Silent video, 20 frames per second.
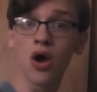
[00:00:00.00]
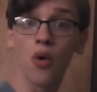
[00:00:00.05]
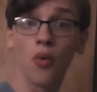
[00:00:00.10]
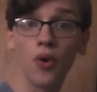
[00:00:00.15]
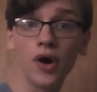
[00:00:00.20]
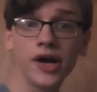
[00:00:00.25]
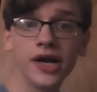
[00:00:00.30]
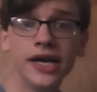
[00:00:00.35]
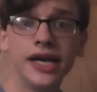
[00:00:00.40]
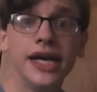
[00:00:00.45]

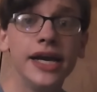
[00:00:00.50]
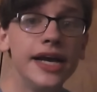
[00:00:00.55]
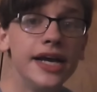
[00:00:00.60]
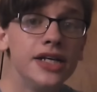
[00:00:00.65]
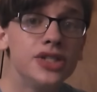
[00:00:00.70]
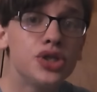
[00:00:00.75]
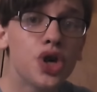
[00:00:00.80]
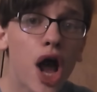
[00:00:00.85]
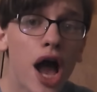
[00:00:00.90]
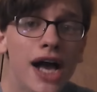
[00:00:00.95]
where he
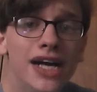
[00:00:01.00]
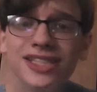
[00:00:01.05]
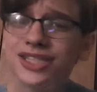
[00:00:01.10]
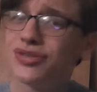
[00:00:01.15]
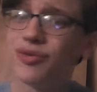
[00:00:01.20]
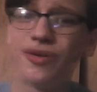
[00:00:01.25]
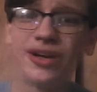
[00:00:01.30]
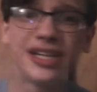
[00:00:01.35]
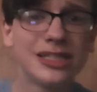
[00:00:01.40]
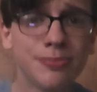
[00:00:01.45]
tries
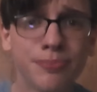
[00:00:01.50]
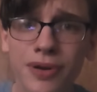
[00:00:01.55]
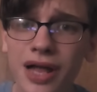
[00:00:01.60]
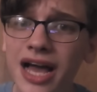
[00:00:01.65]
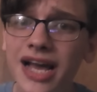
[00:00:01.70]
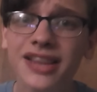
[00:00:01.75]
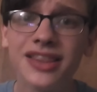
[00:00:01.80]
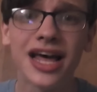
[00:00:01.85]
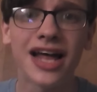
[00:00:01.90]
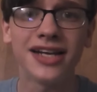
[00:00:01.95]
to
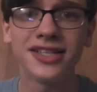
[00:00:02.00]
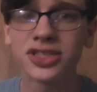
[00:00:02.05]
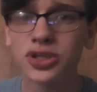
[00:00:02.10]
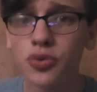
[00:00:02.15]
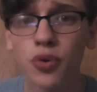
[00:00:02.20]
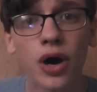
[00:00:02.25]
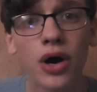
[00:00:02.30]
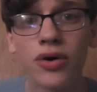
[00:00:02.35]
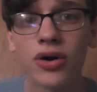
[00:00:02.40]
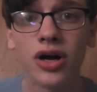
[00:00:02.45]
explain that his
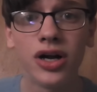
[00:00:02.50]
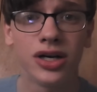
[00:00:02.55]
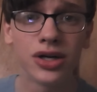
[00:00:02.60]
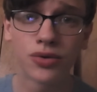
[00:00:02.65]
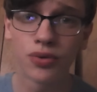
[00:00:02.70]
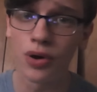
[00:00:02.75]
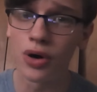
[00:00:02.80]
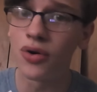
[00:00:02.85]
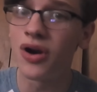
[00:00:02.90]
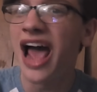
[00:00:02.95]

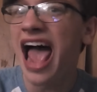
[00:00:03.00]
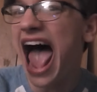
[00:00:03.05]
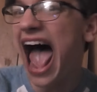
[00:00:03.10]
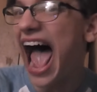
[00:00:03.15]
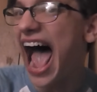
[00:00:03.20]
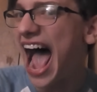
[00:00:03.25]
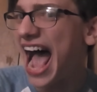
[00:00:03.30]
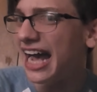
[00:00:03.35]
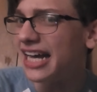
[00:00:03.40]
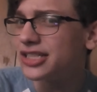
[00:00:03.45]
quote-unquote
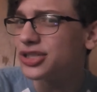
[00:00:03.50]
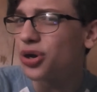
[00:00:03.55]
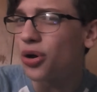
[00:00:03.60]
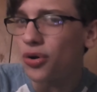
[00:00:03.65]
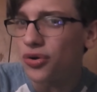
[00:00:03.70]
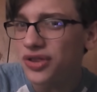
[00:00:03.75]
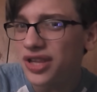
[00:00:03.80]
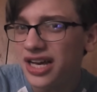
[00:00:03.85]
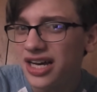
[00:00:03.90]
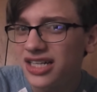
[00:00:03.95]

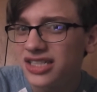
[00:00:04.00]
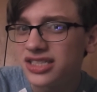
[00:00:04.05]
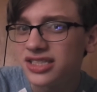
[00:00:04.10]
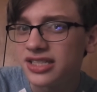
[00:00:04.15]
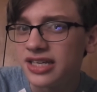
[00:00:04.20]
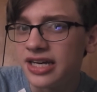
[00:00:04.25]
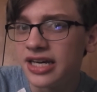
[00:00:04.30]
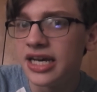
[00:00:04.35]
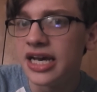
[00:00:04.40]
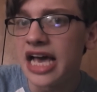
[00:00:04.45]

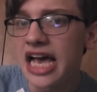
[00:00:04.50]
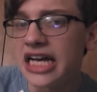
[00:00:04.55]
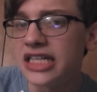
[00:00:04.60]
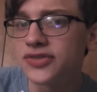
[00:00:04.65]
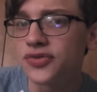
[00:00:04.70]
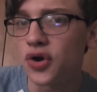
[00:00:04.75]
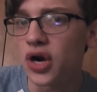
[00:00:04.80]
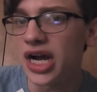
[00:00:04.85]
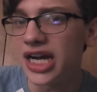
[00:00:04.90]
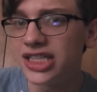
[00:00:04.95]
assholeness is
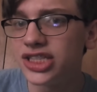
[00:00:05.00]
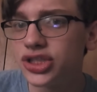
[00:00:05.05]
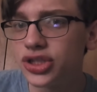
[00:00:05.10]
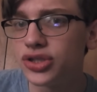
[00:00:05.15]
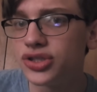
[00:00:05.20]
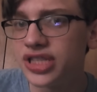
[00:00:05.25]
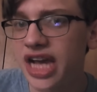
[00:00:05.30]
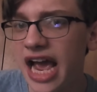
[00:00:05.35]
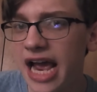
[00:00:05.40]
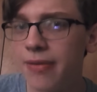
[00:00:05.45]
for
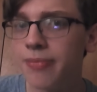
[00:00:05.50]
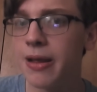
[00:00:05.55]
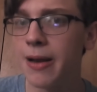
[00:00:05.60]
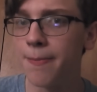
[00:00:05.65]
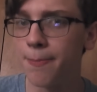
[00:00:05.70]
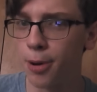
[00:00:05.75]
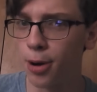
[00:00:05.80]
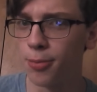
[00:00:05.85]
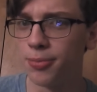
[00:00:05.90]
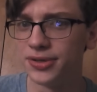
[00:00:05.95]

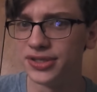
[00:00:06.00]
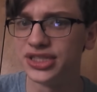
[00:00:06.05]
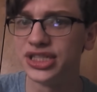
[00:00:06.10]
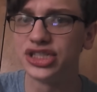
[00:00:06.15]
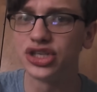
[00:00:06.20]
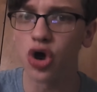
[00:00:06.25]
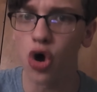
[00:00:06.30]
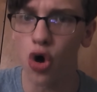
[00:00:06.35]
entertainment purposes